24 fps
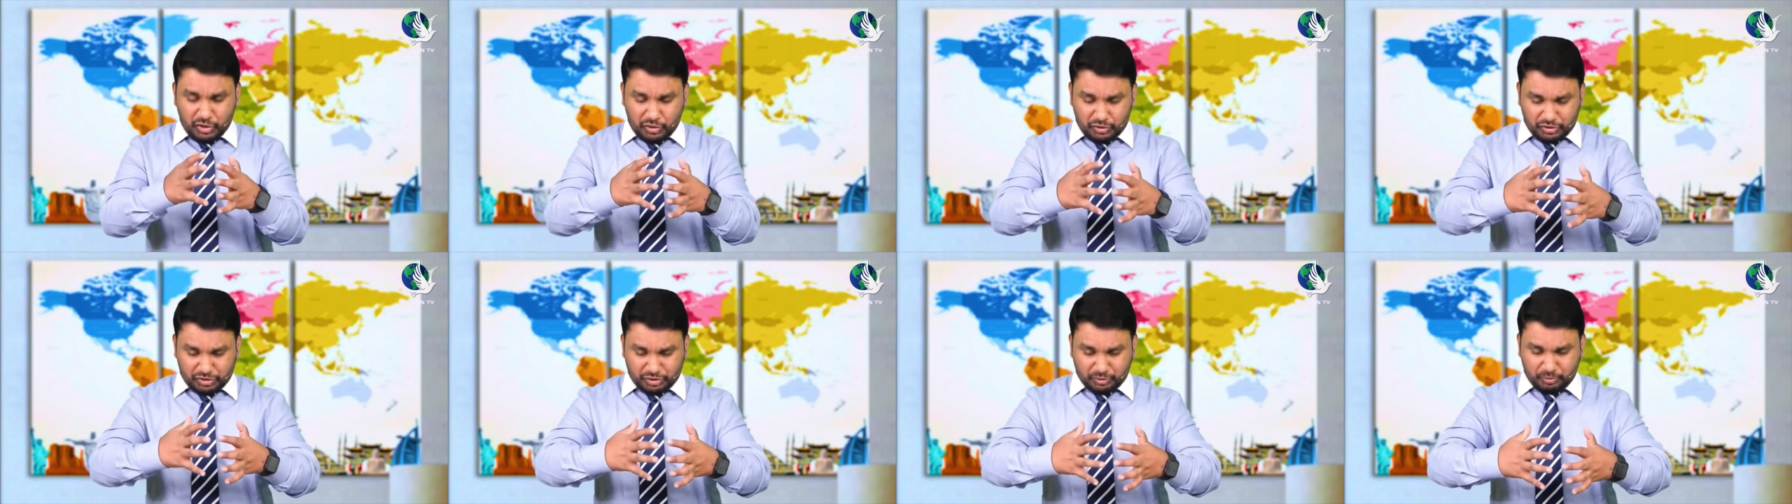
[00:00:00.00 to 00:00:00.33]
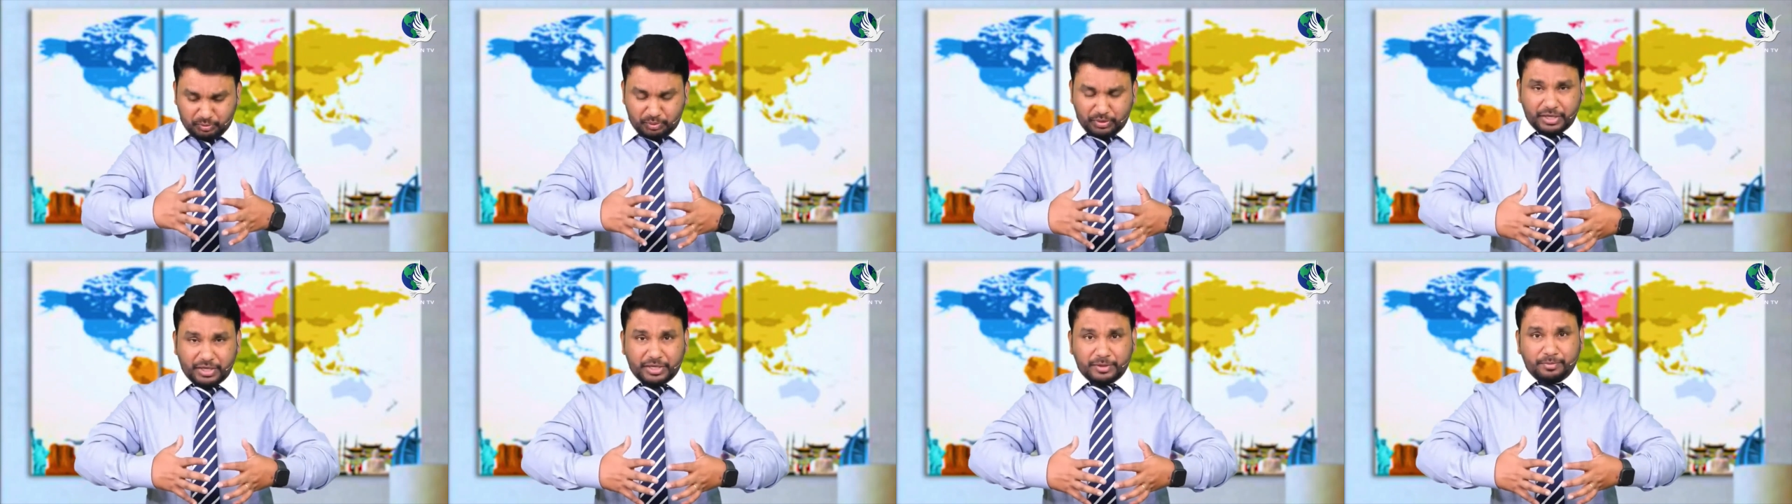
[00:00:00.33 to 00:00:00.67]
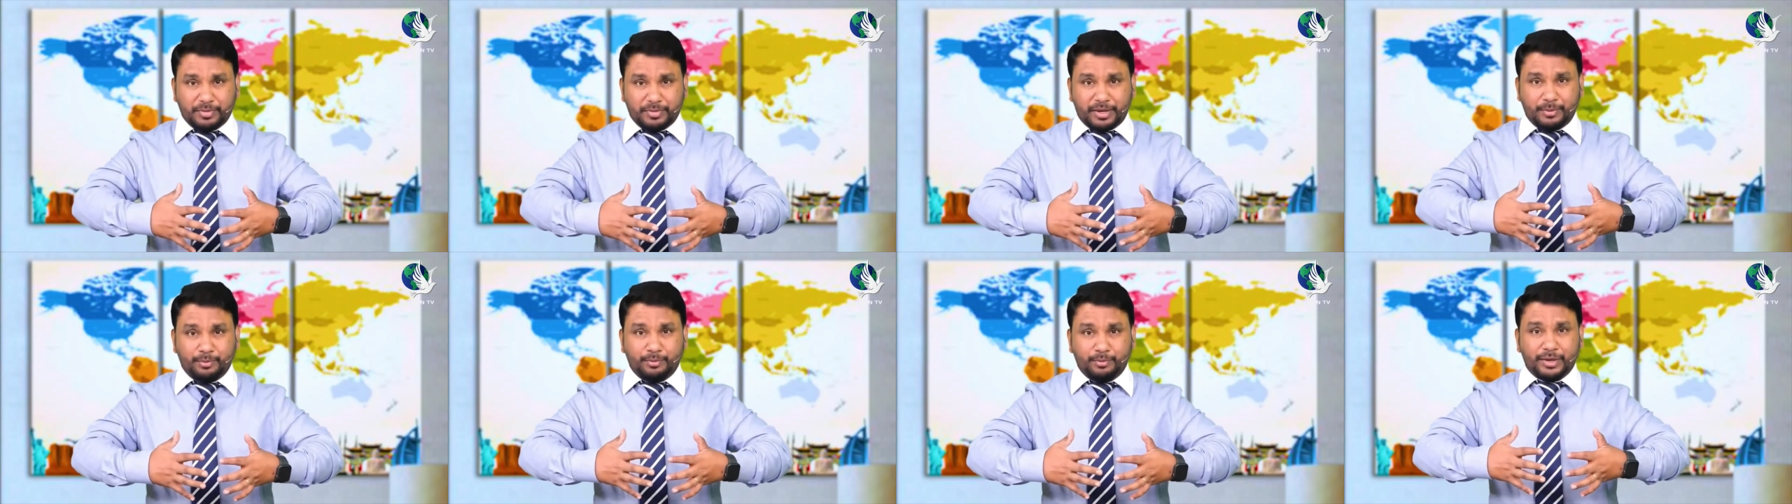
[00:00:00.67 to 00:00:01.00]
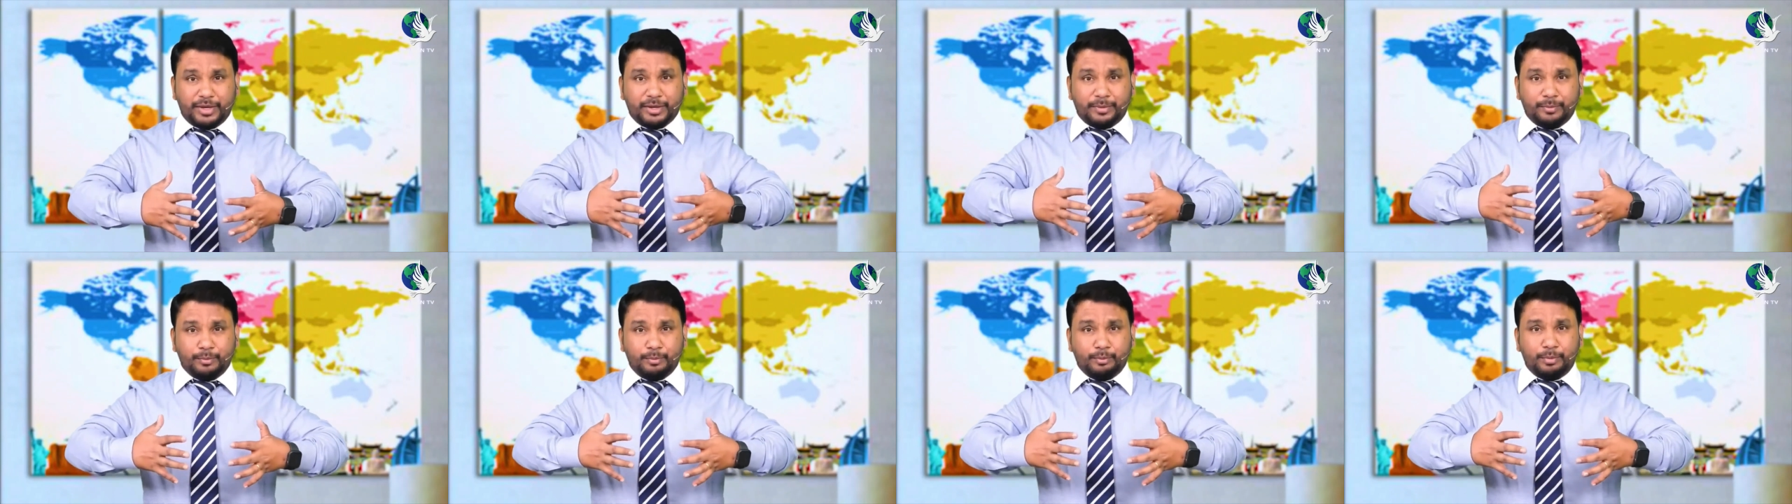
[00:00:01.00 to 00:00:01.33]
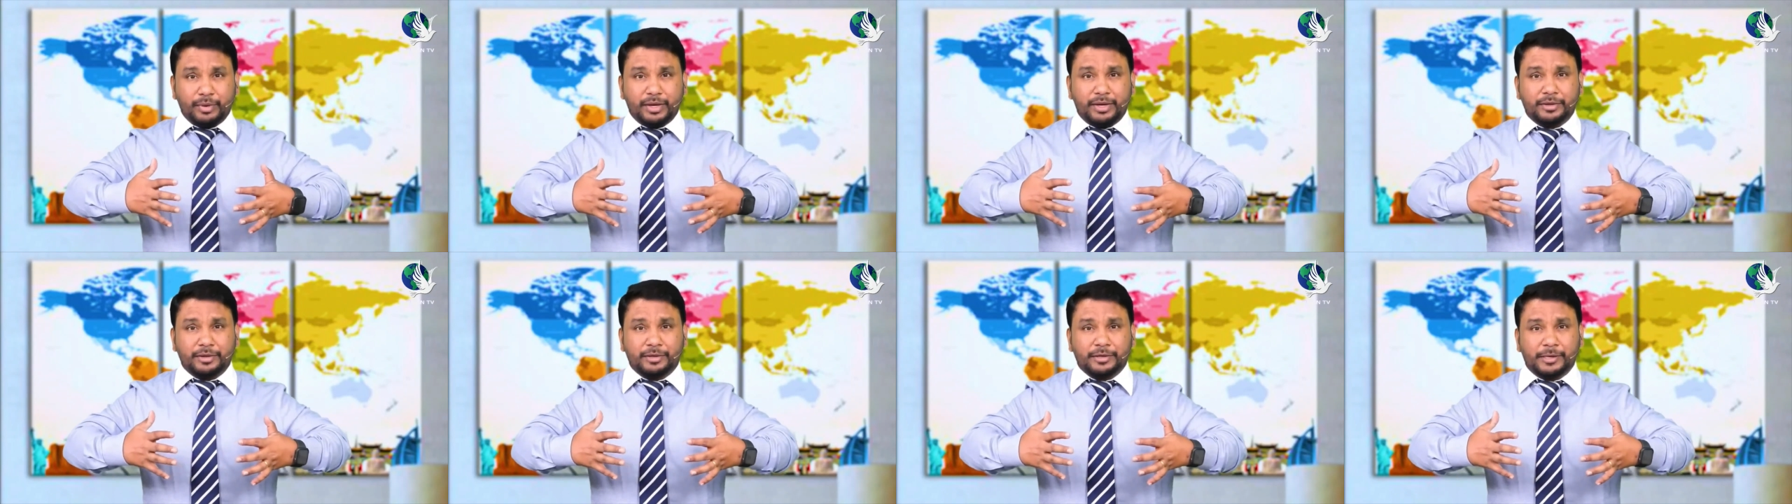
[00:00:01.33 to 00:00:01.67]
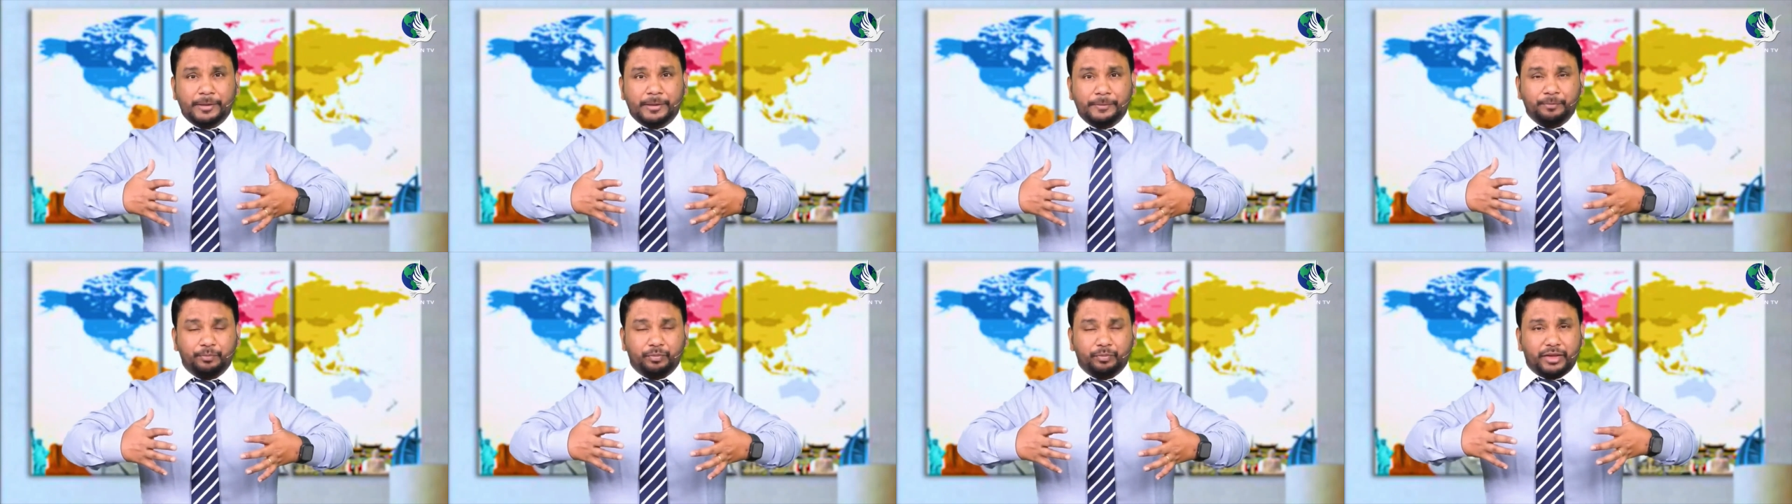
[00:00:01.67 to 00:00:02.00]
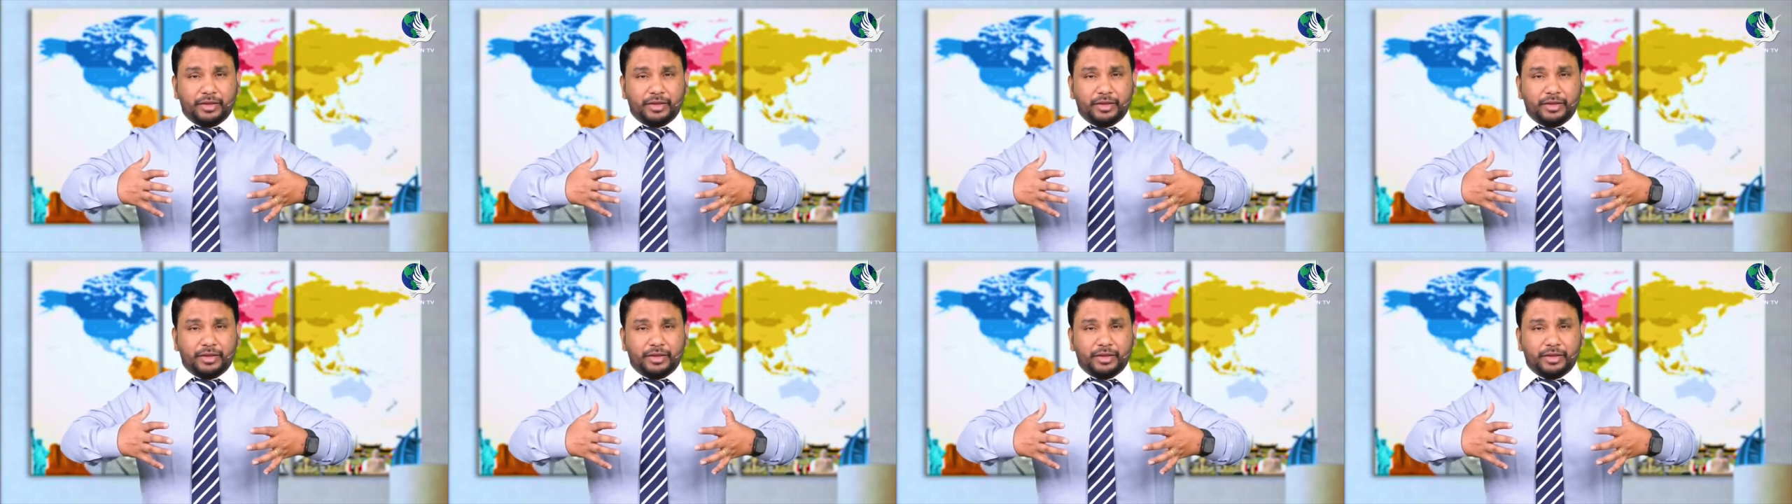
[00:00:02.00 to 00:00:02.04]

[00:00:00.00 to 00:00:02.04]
Your spirit man become bigger